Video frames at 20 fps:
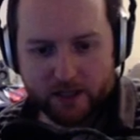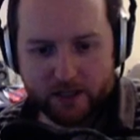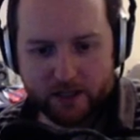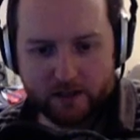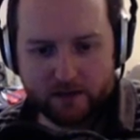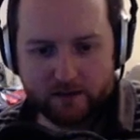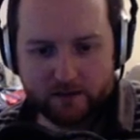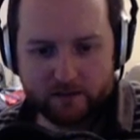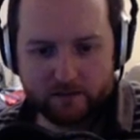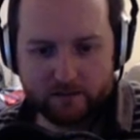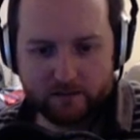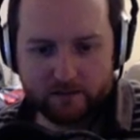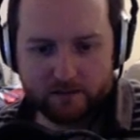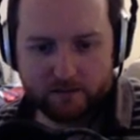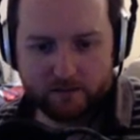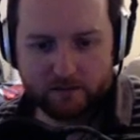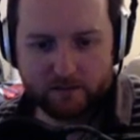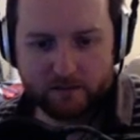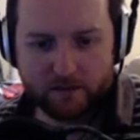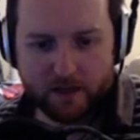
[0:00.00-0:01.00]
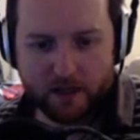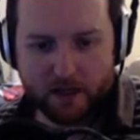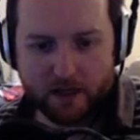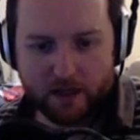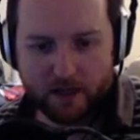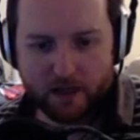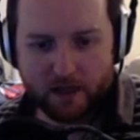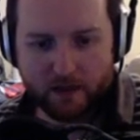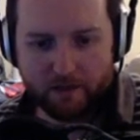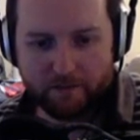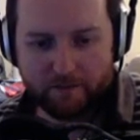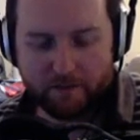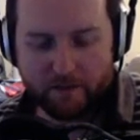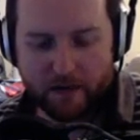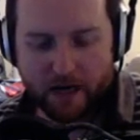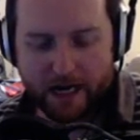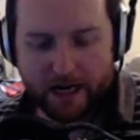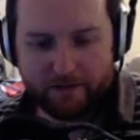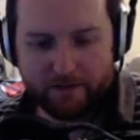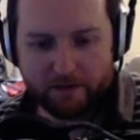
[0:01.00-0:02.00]
actually.
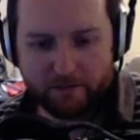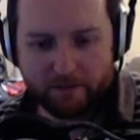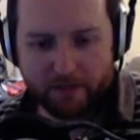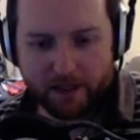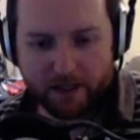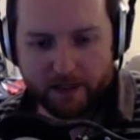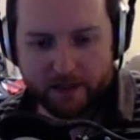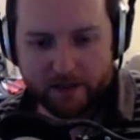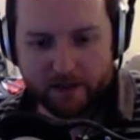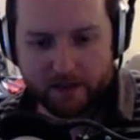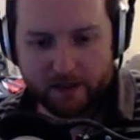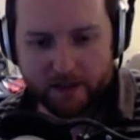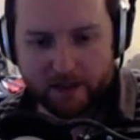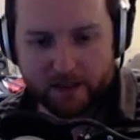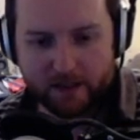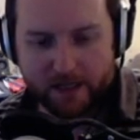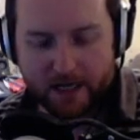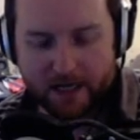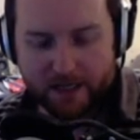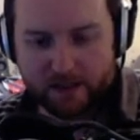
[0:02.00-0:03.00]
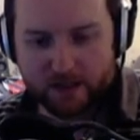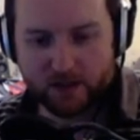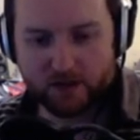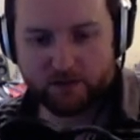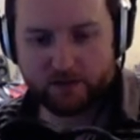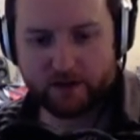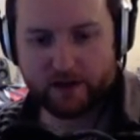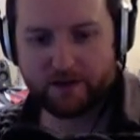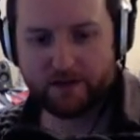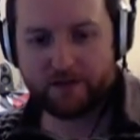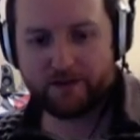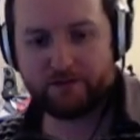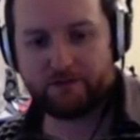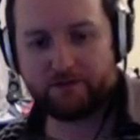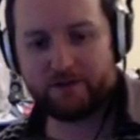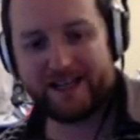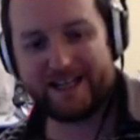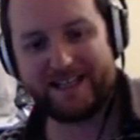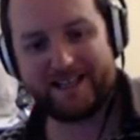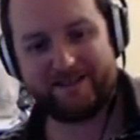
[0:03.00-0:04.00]
Um, I haven't played Assassin's Creed
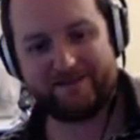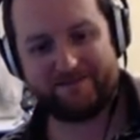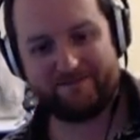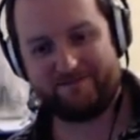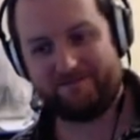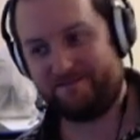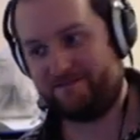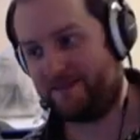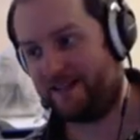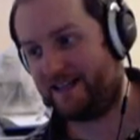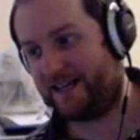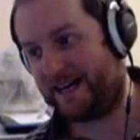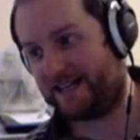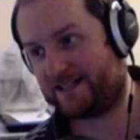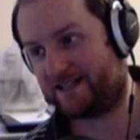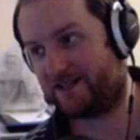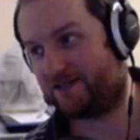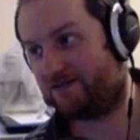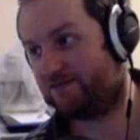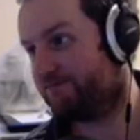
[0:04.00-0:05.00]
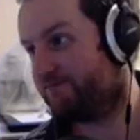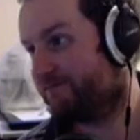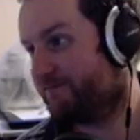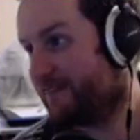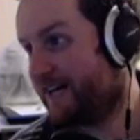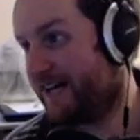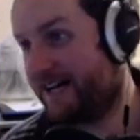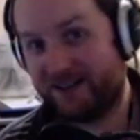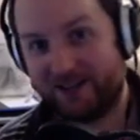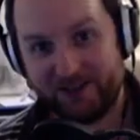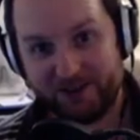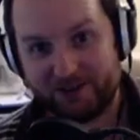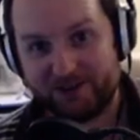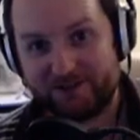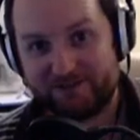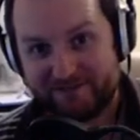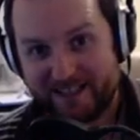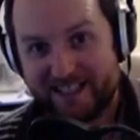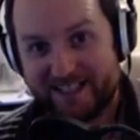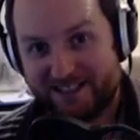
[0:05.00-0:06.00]
3 yet. I
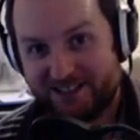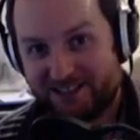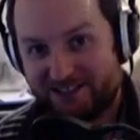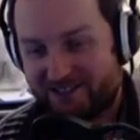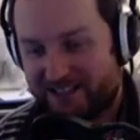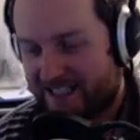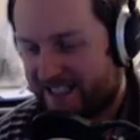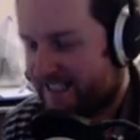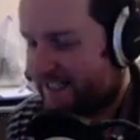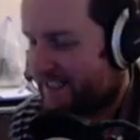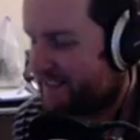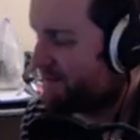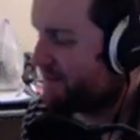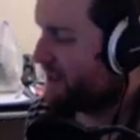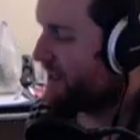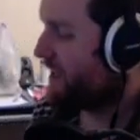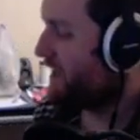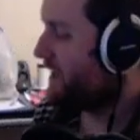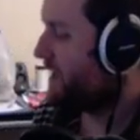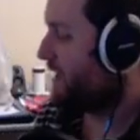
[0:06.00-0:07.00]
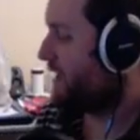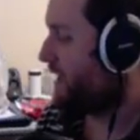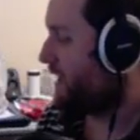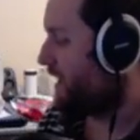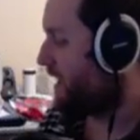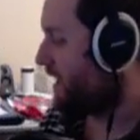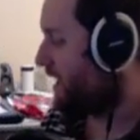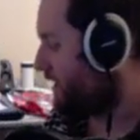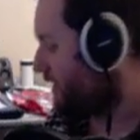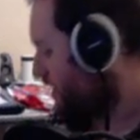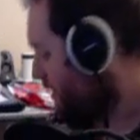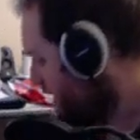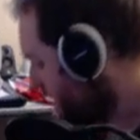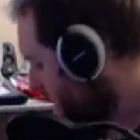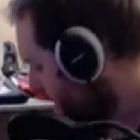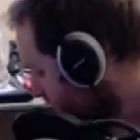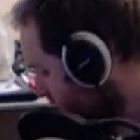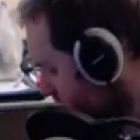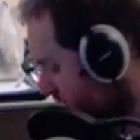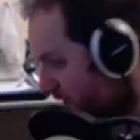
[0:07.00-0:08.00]
know, I know, right? Uh, no,
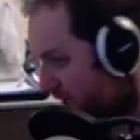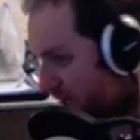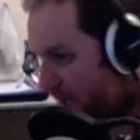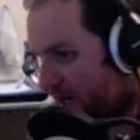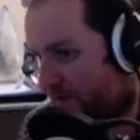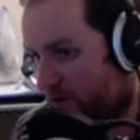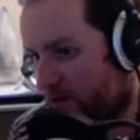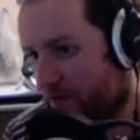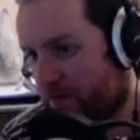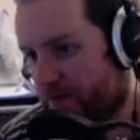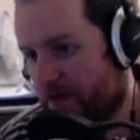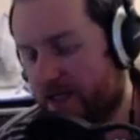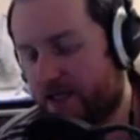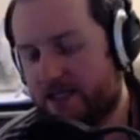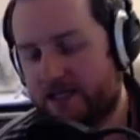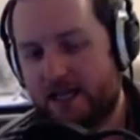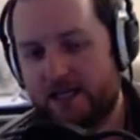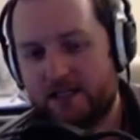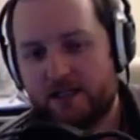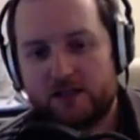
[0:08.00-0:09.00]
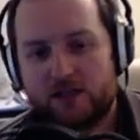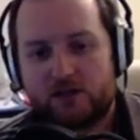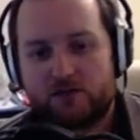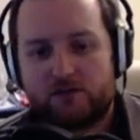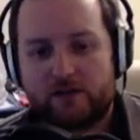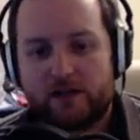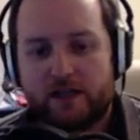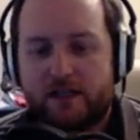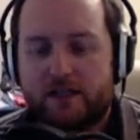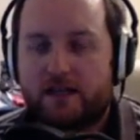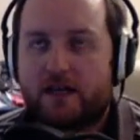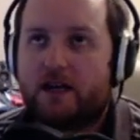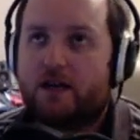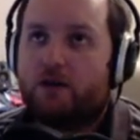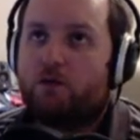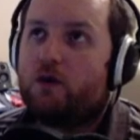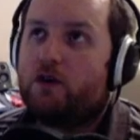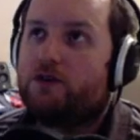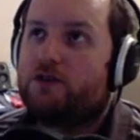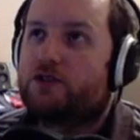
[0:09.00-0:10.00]
I haven't. Uh, I've only played Assassin's Creed
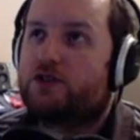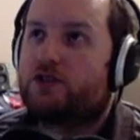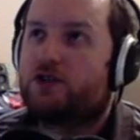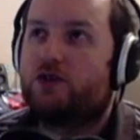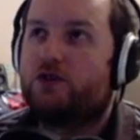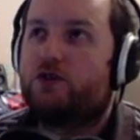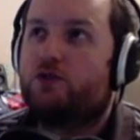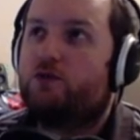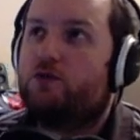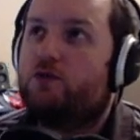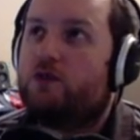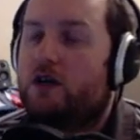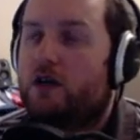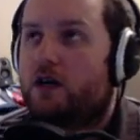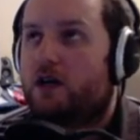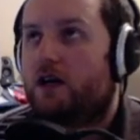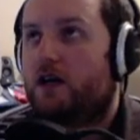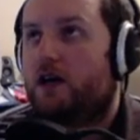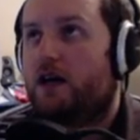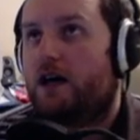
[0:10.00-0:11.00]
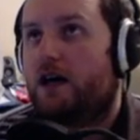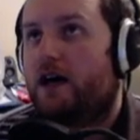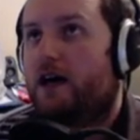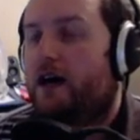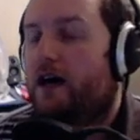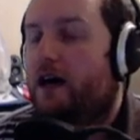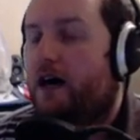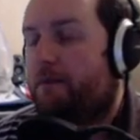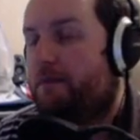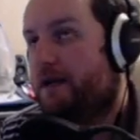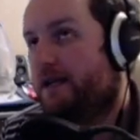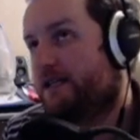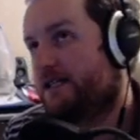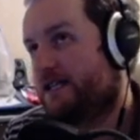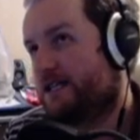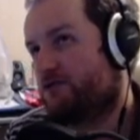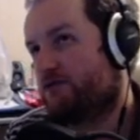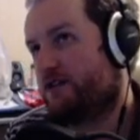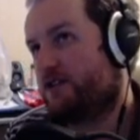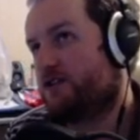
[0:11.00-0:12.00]
uh, 1, 2. Uh, I played
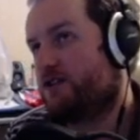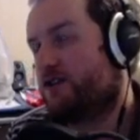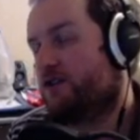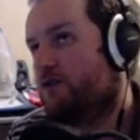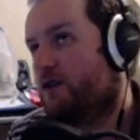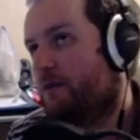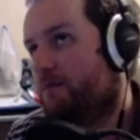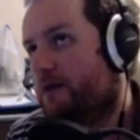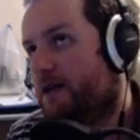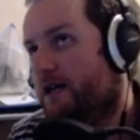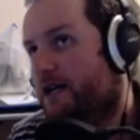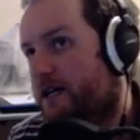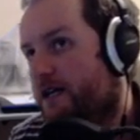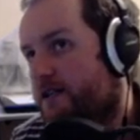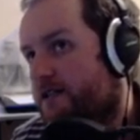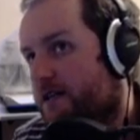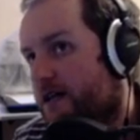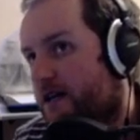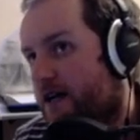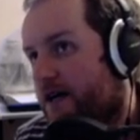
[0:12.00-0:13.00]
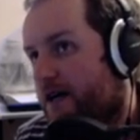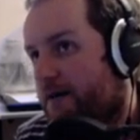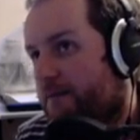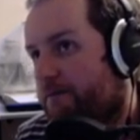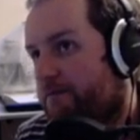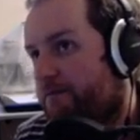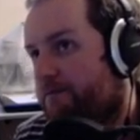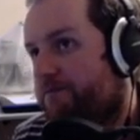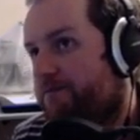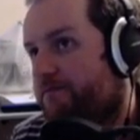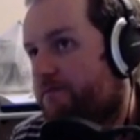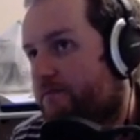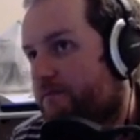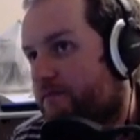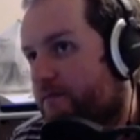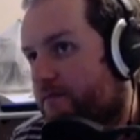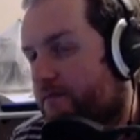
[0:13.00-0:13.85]
Assassin's Creed 2. I played um,